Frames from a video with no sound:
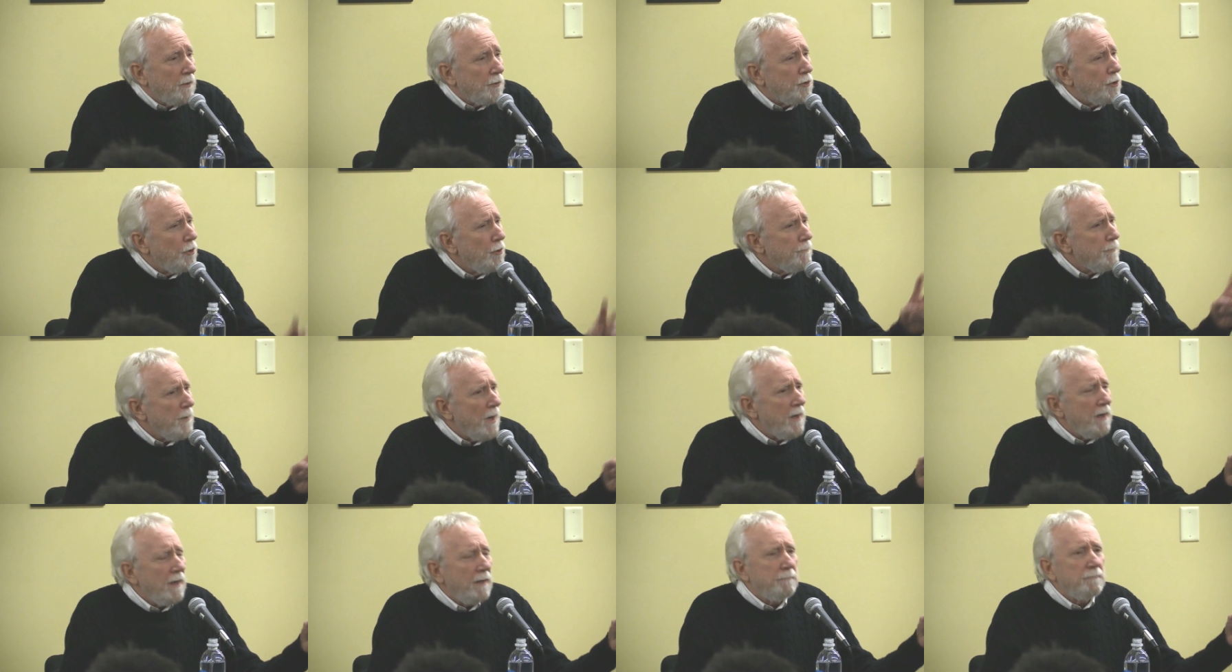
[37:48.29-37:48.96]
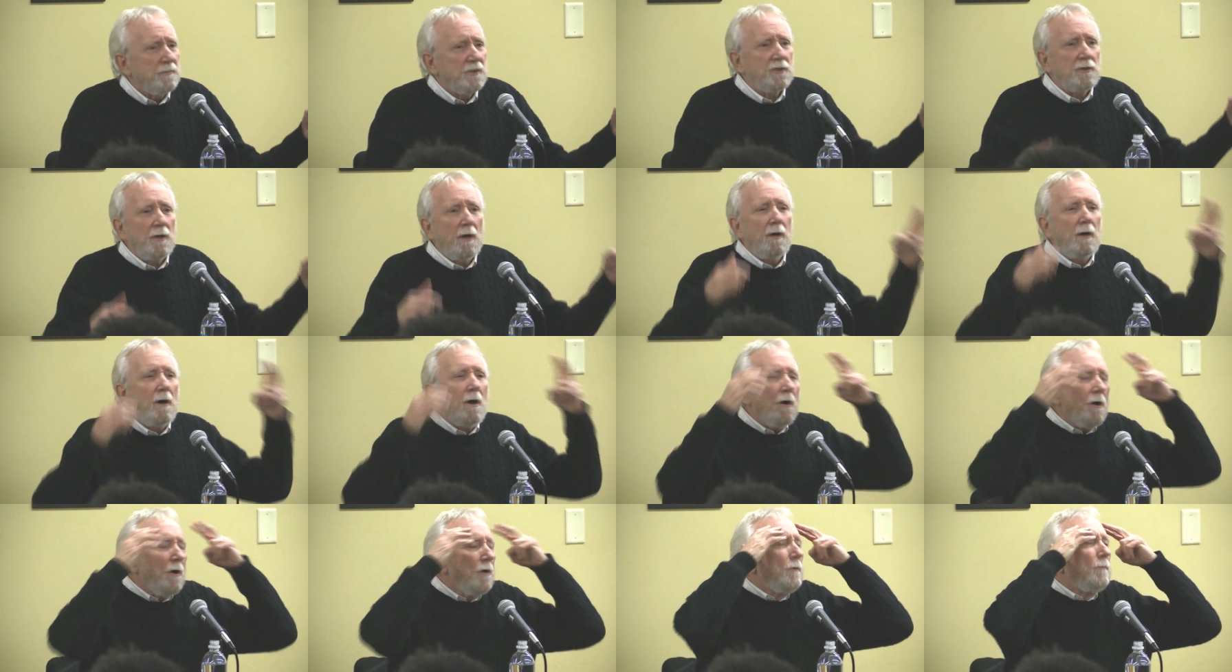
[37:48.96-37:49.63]
Two moms,
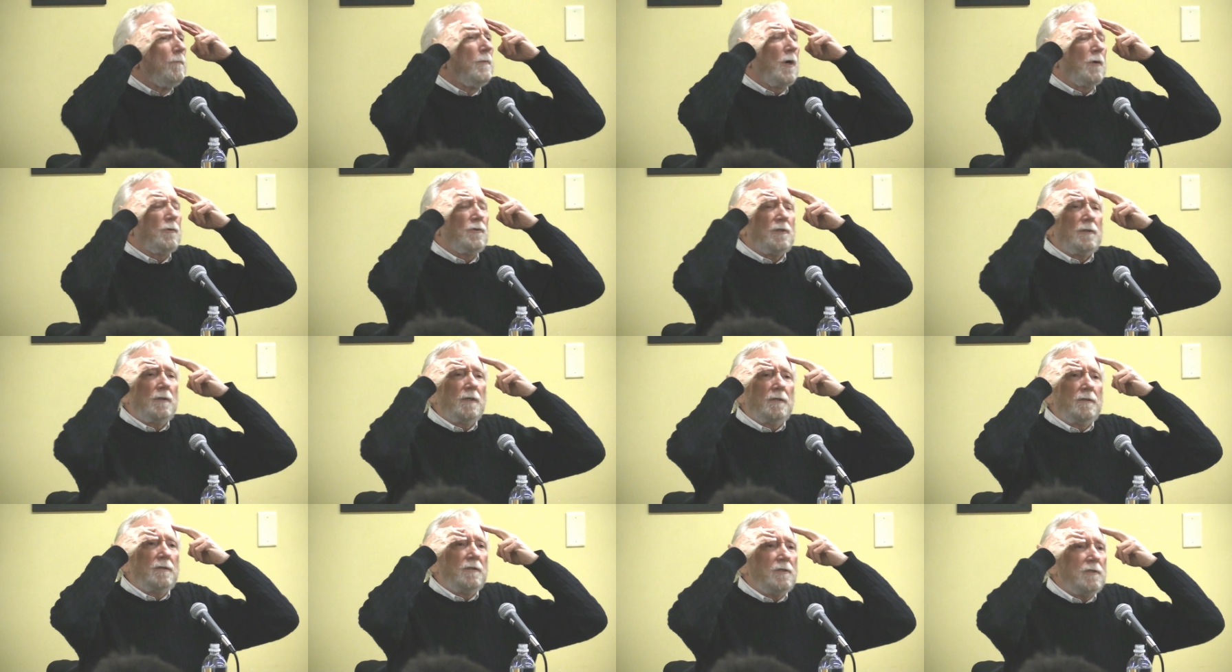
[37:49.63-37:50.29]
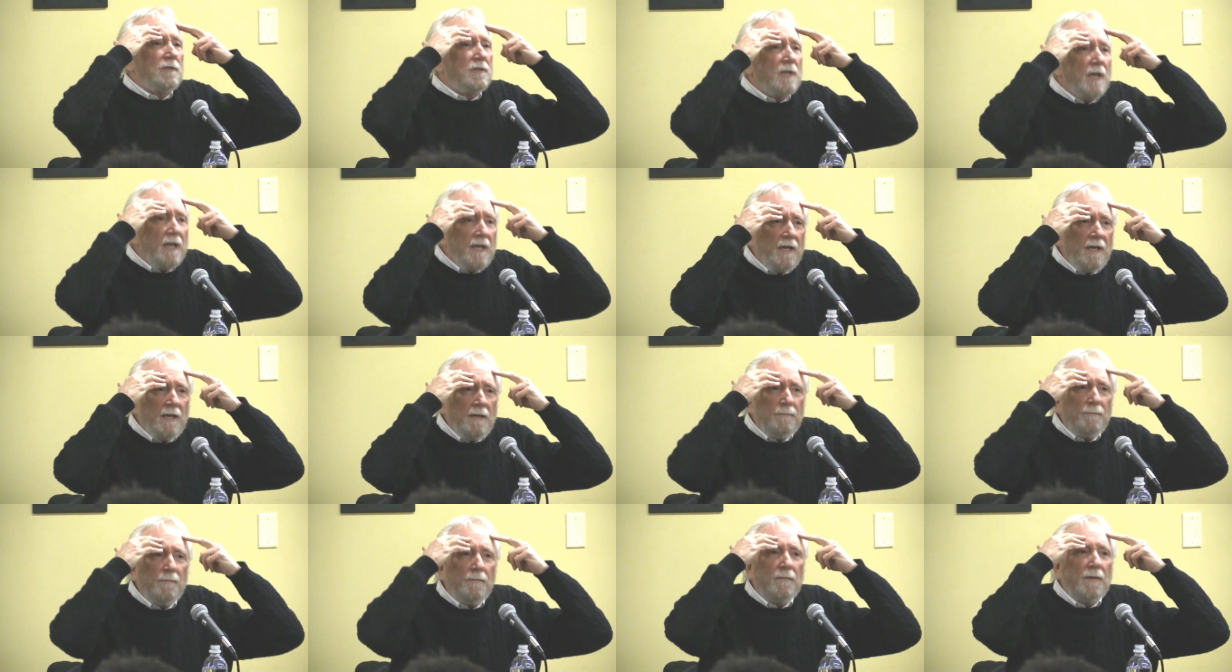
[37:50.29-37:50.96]
almost the
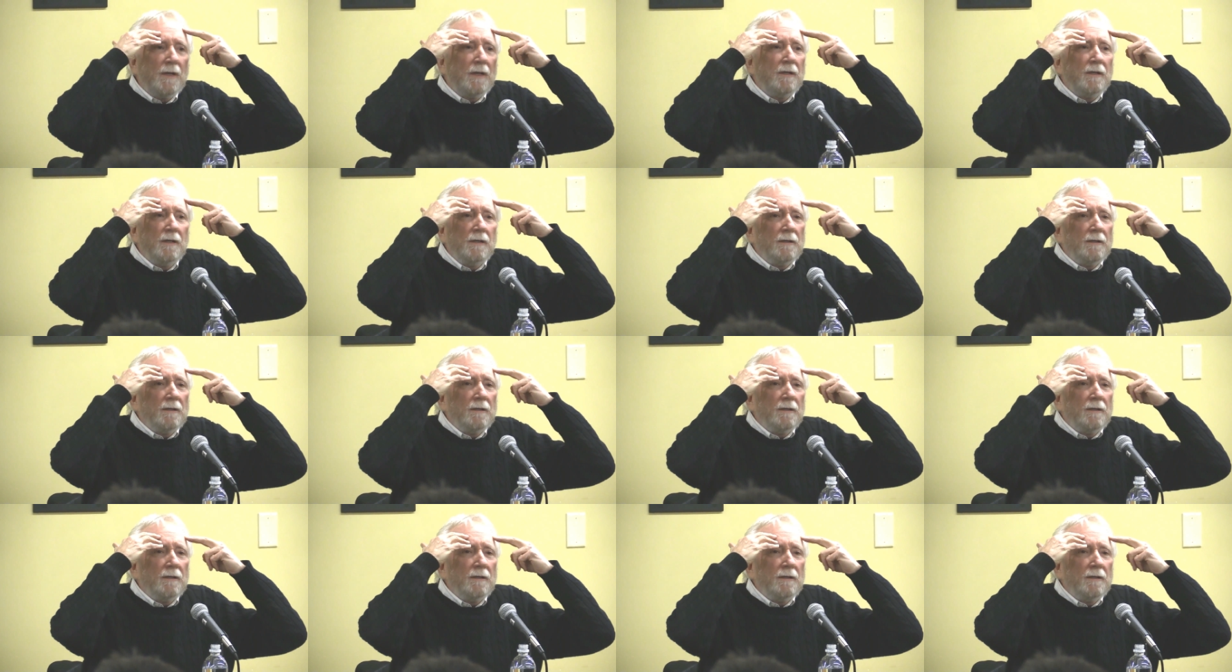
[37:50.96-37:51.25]
same,